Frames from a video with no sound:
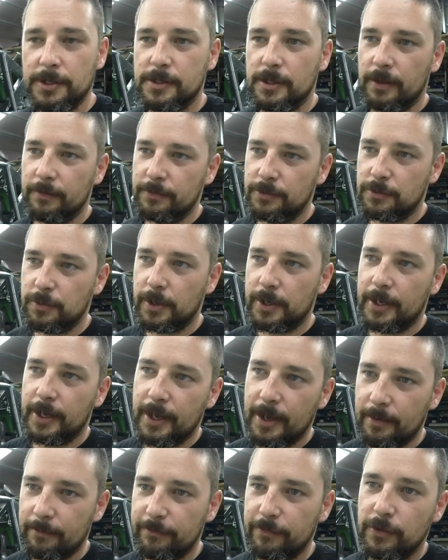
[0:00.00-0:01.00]
you'll have your 20
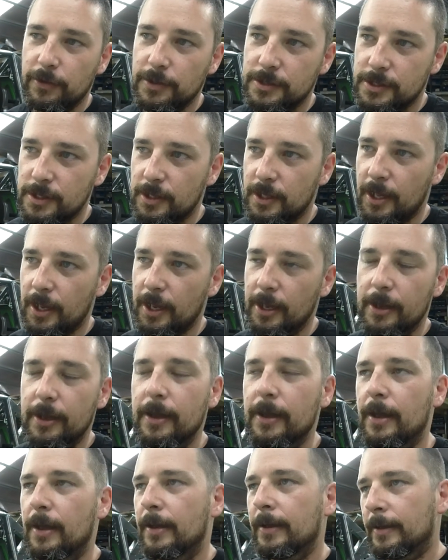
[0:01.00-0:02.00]
amp fuse in there,
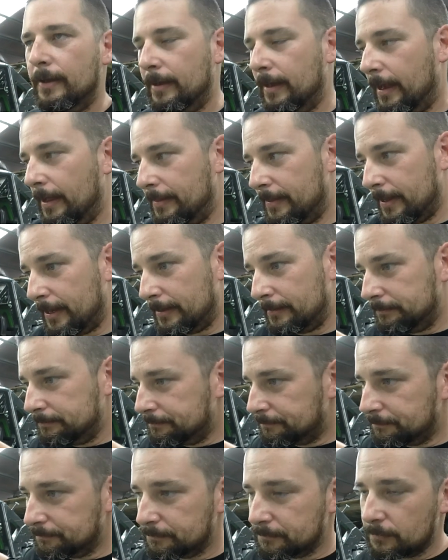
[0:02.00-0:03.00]
and then
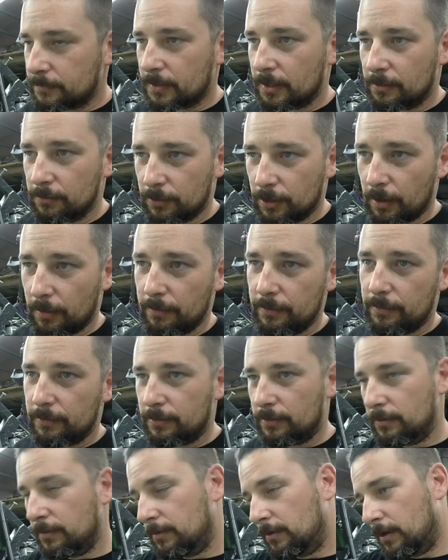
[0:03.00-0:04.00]
it'll go
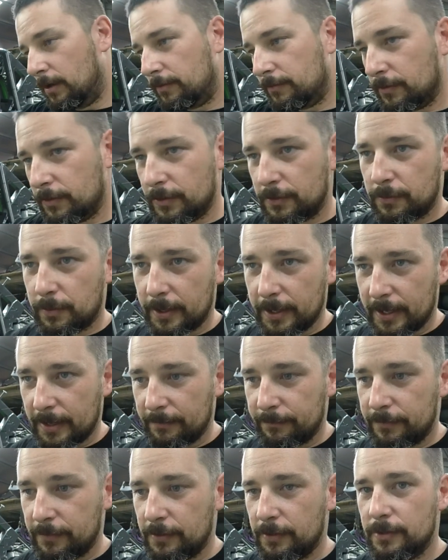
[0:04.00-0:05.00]
through the 20
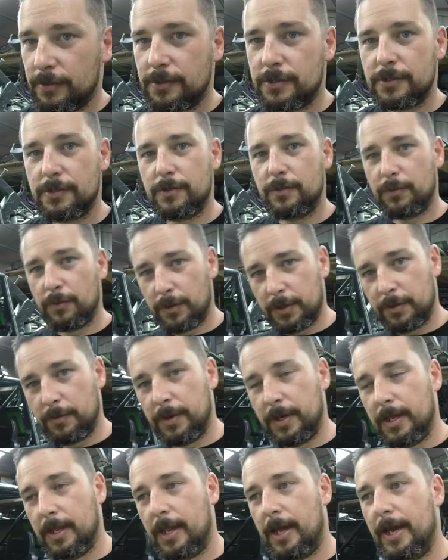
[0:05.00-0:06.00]
amp fuse through your
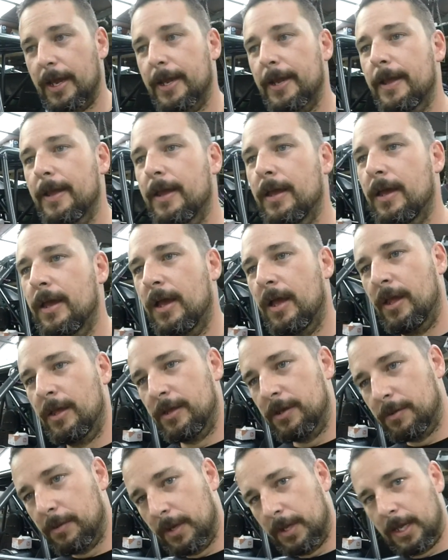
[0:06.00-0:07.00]
relay.
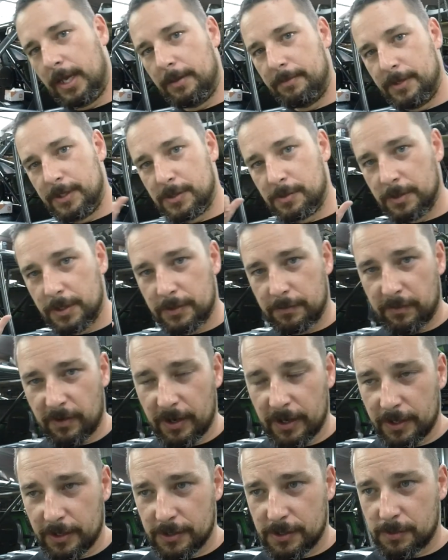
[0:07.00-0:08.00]
Your relay will be switched by
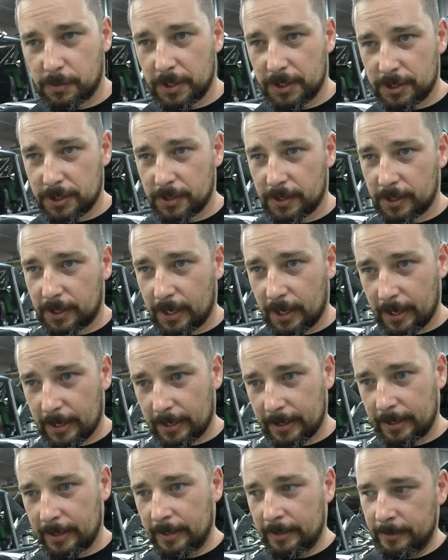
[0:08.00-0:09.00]
your switch in the
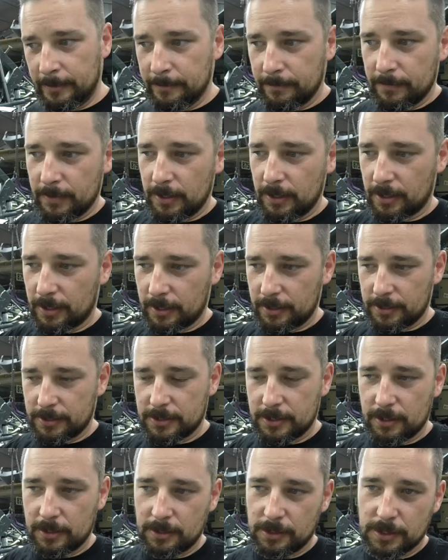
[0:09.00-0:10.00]
car. You
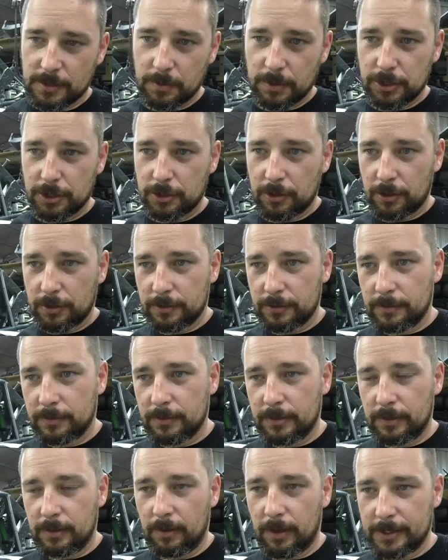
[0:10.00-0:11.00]
turn your switch on,
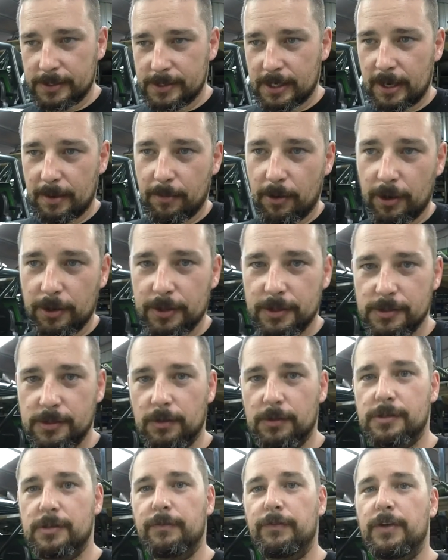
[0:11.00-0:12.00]
lights come on as long
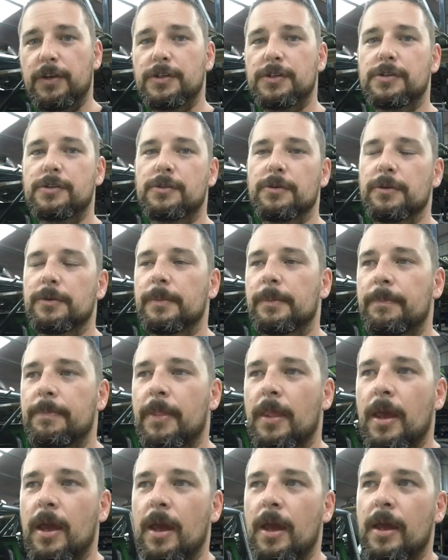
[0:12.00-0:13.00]
as the fuse is good.
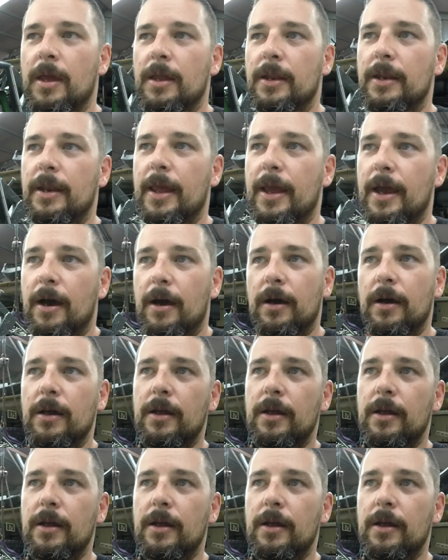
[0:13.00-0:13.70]
Now,